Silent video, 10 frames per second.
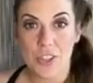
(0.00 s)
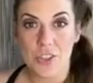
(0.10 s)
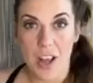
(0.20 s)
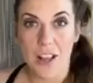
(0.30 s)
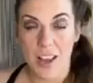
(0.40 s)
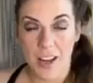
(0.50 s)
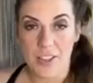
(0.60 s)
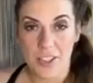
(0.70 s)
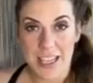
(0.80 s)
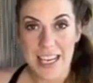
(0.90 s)
gel
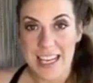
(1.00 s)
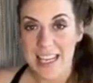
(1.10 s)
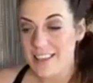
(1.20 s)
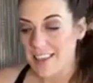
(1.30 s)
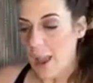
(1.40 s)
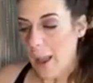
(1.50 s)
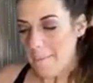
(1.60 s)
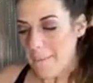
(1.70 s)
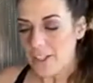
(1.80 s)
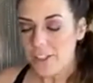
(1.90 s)
underneath,
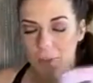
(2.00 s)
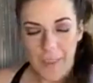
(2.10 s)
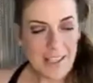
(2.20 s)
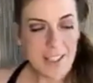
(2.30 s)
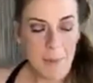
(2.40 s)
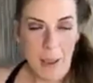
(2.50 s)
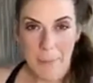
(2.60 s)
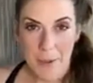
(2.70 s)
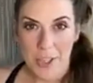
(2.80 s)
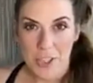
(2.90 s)
micro lights might
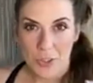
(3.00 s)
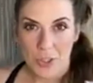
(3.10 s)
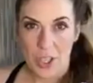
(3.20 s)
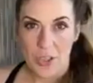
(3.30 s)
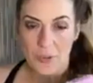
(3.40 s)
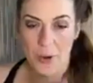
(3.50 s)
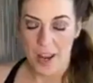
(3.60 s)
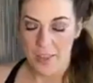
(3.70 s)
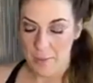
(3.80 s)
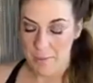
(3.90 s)
be what you're looking looking for.
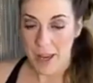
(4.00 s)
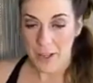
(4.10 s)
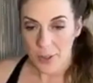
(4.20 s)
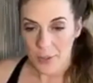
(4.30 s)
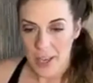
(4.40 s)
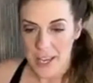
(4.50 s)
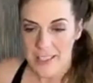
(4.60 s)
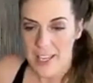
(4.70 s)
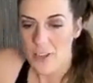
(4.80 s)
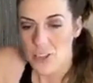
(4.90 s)
And the micro
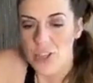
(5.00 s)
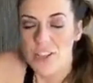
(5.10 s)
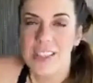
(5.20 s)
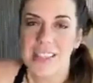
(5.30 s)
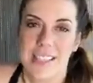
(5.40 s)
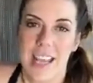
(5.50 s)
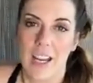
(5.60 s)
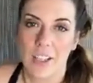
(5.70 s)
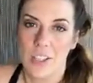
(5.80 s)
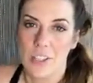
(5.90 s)
lights, I'll show you the
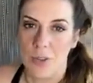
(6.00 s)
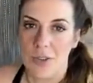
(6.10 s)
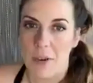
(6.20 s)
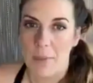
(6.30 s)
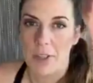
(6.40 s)
stacker sort of up